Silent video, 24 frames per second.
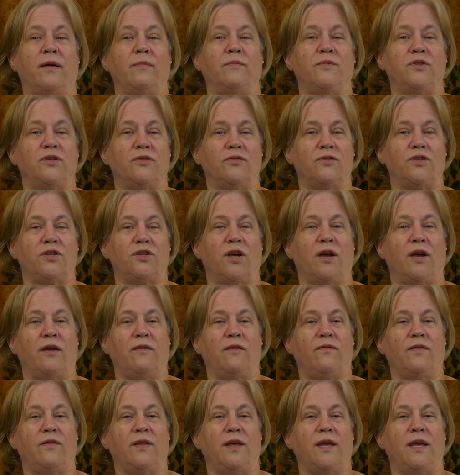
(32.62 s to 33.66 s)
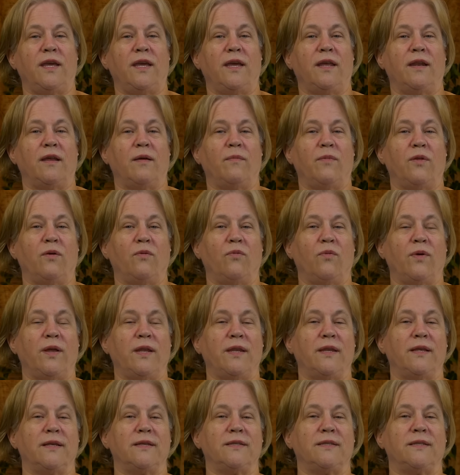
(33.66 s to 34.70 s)
I'm Jill Shively, and I'm the
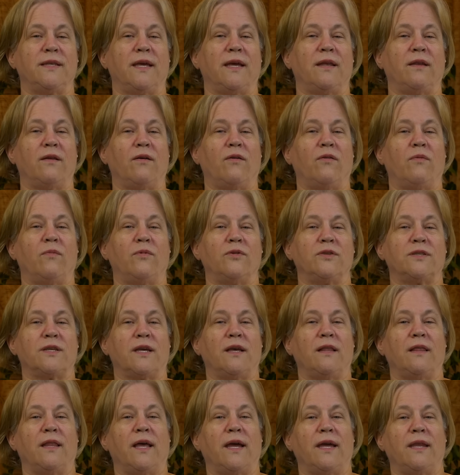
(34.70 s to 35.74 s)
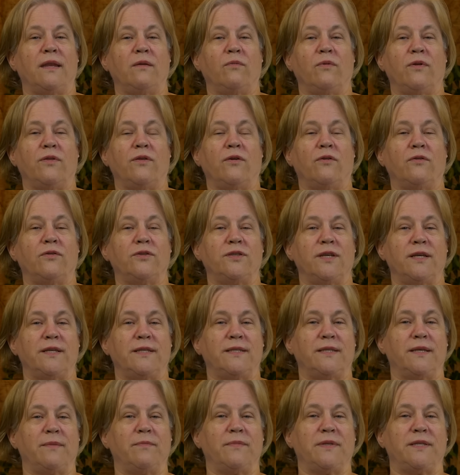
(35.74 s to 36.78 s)
witness that almost collided with O.J.
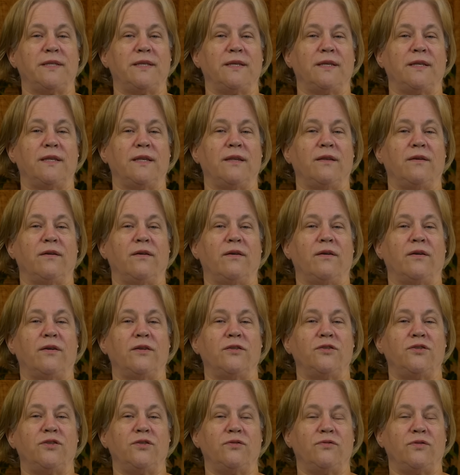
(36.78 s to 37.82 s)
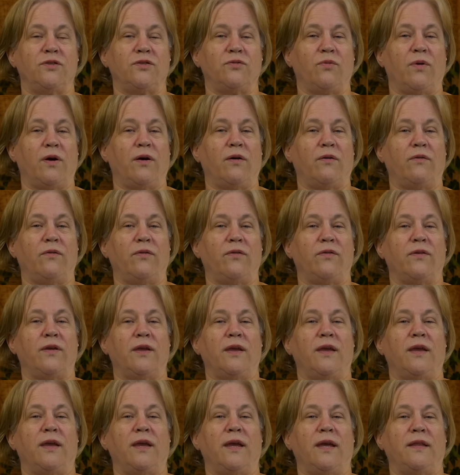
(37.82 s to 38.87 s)
Simpson on June 12th
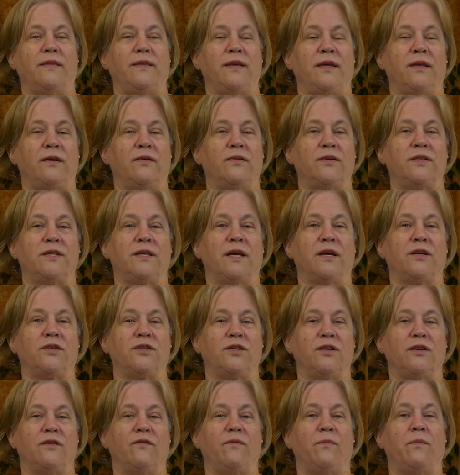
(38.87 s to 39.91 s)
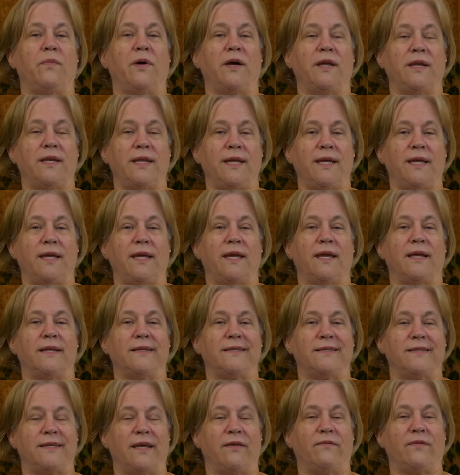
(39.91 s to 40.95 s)
at the intersection of Bundy
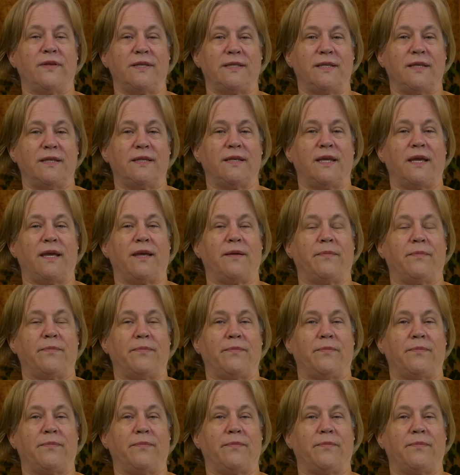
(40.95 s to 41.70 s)
and San Vicente.